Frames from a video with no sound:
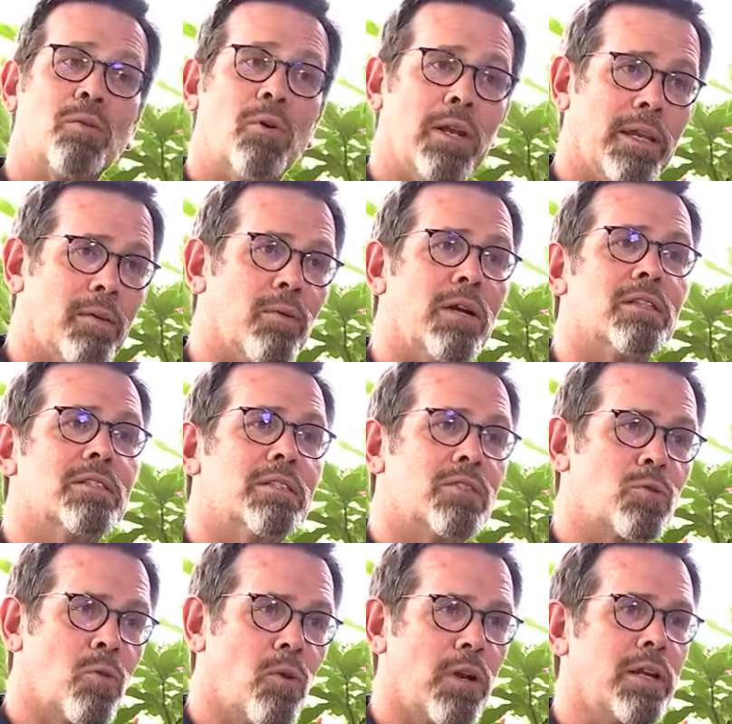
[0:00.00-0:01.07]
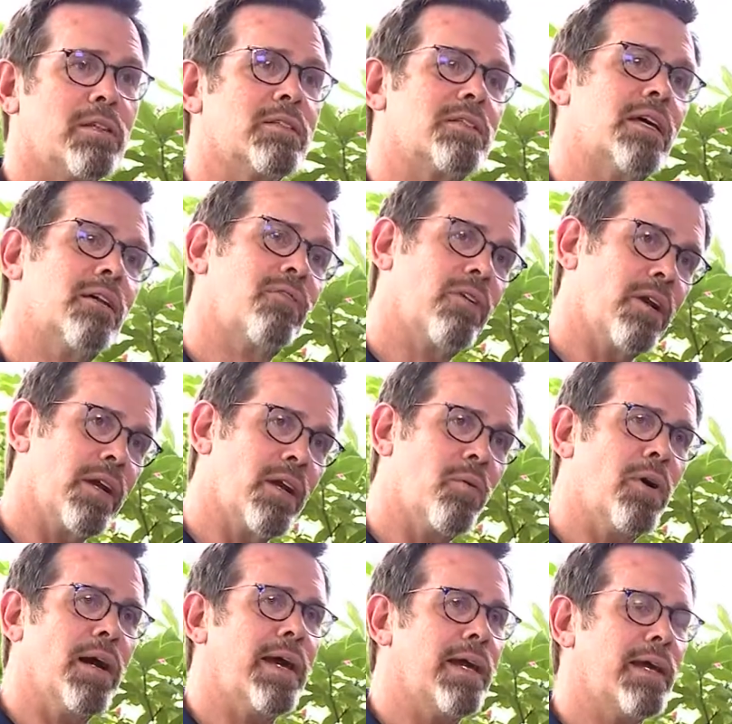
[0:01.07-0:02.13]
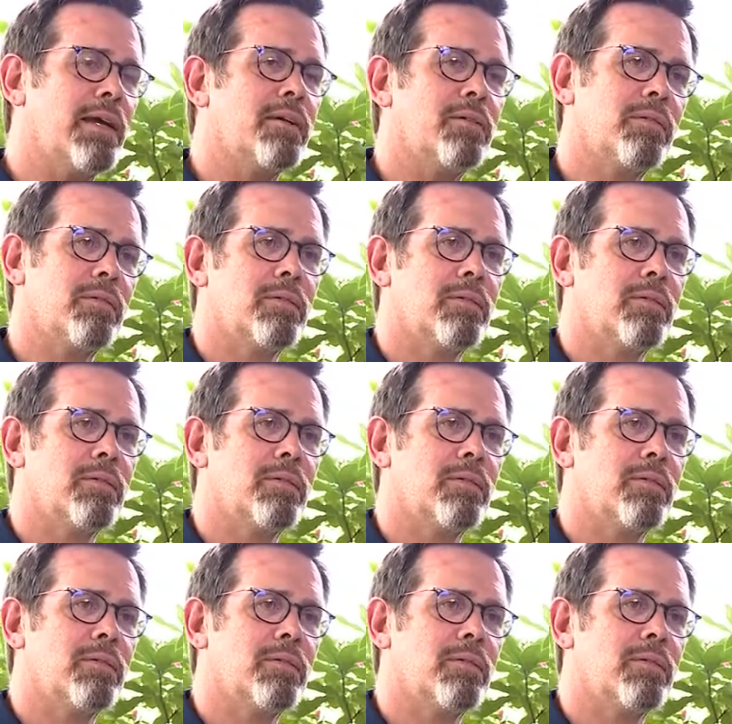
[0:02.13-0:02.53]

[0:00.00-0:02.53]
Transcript: one that runs toward it instead of running away. It,